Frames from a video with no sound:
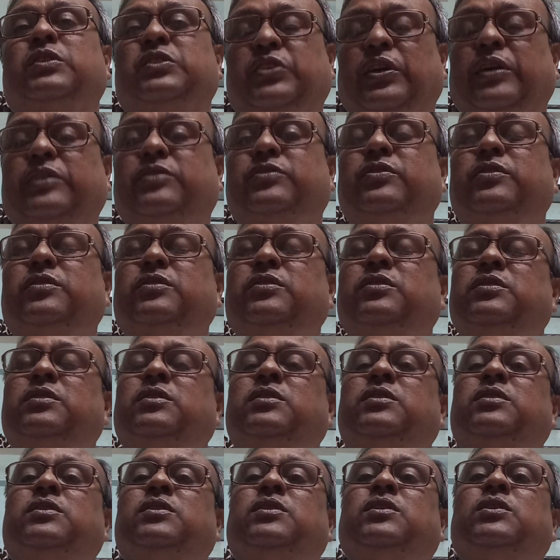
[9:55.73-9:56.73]
sector
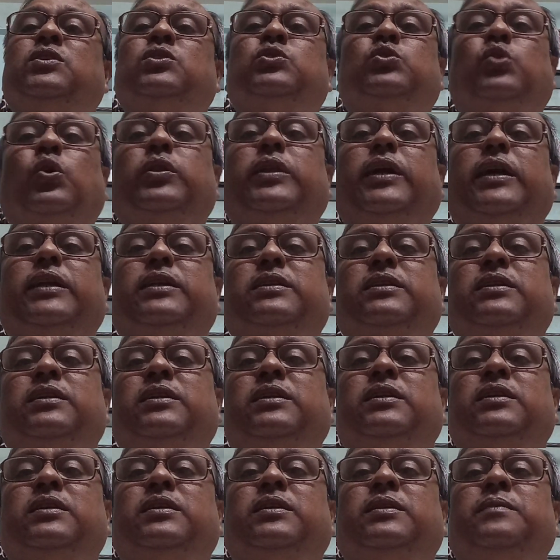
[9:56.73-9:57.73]
so that
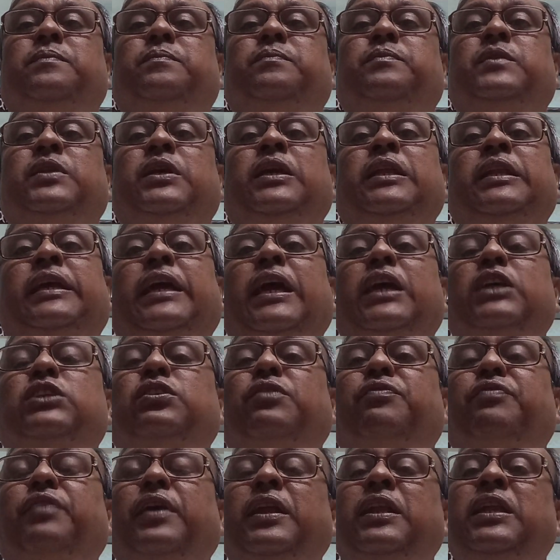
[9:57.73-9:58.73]
in case
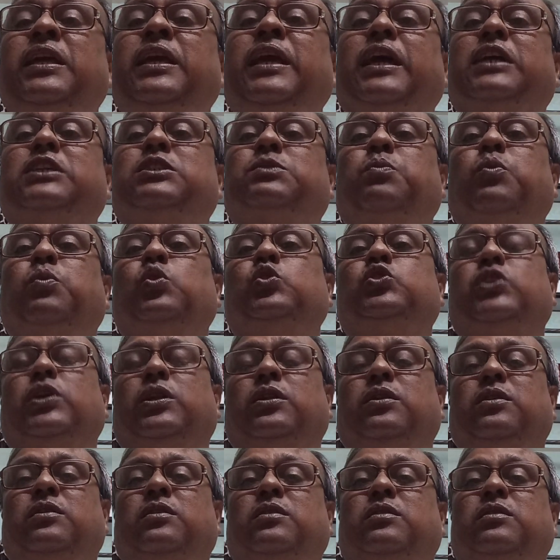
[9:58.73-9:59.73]
of any
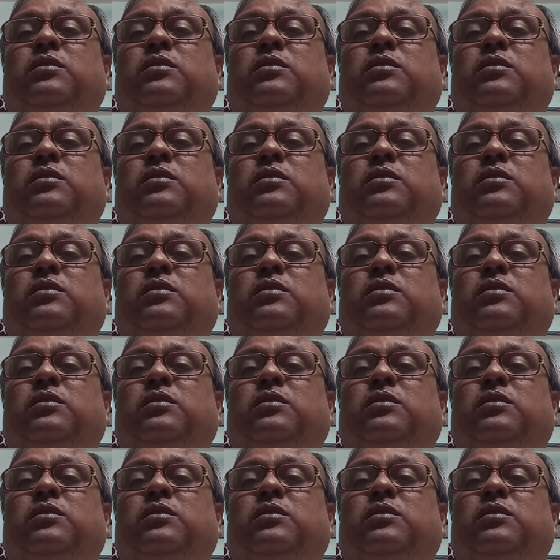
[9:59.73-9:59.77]
explosion